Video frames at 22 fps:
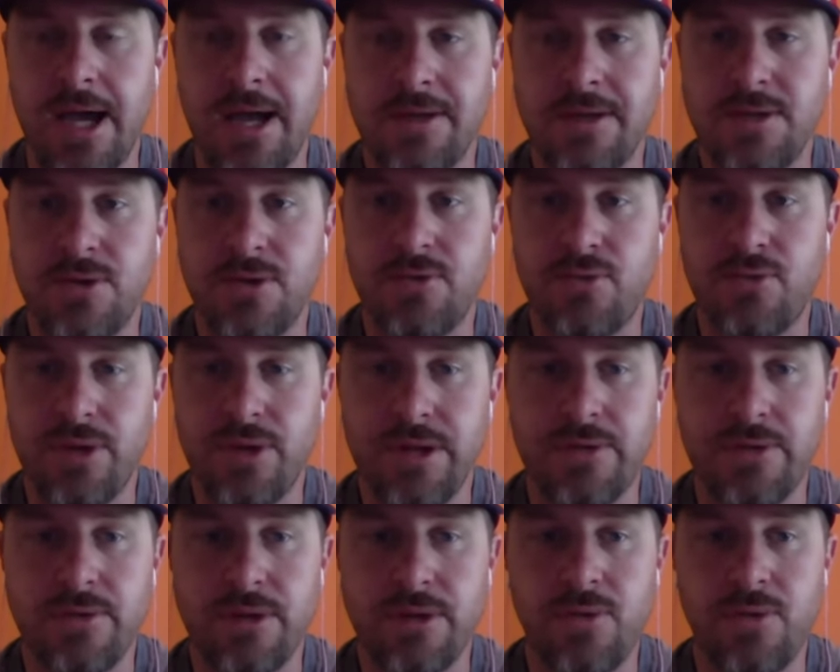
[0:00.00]
doing really,
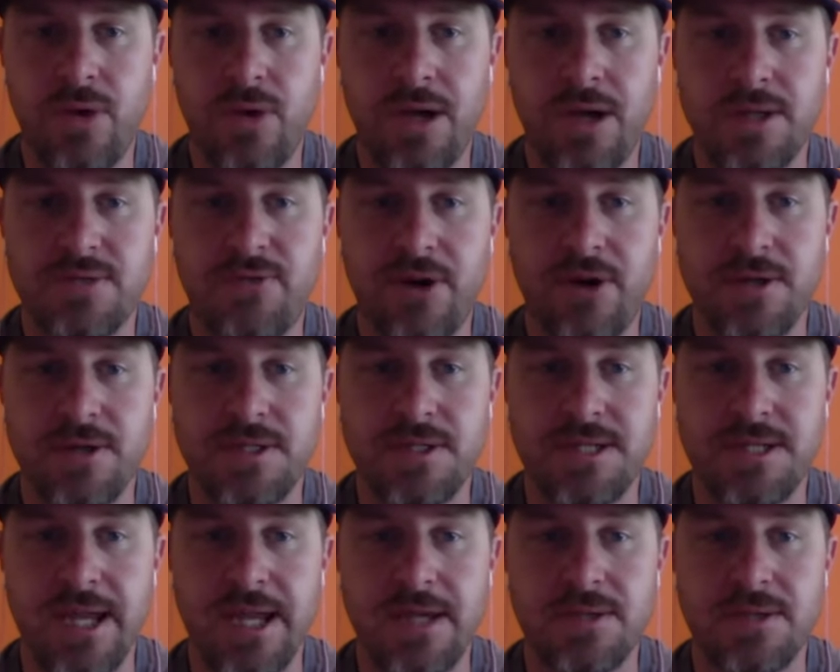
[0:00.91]
really well as far as the
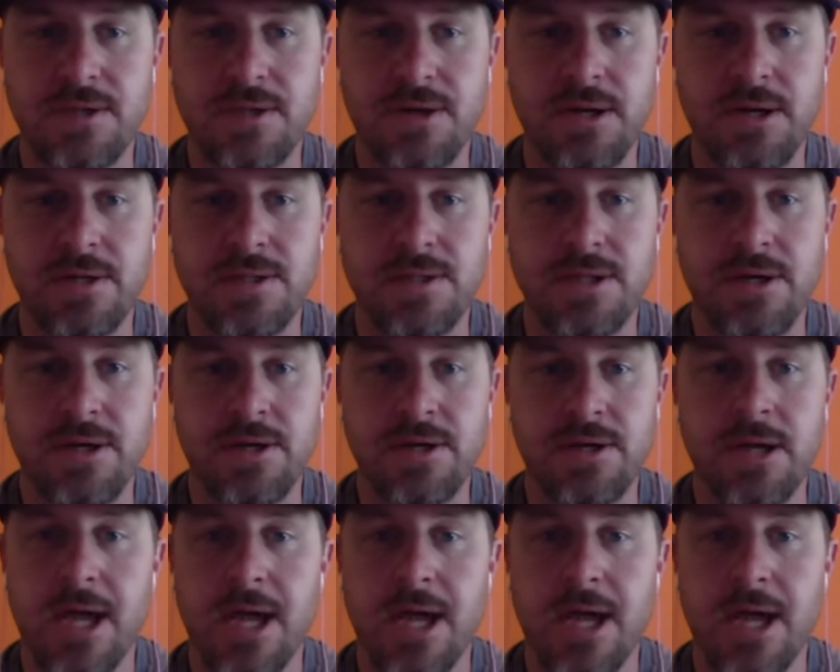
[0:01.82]
standings are concerned.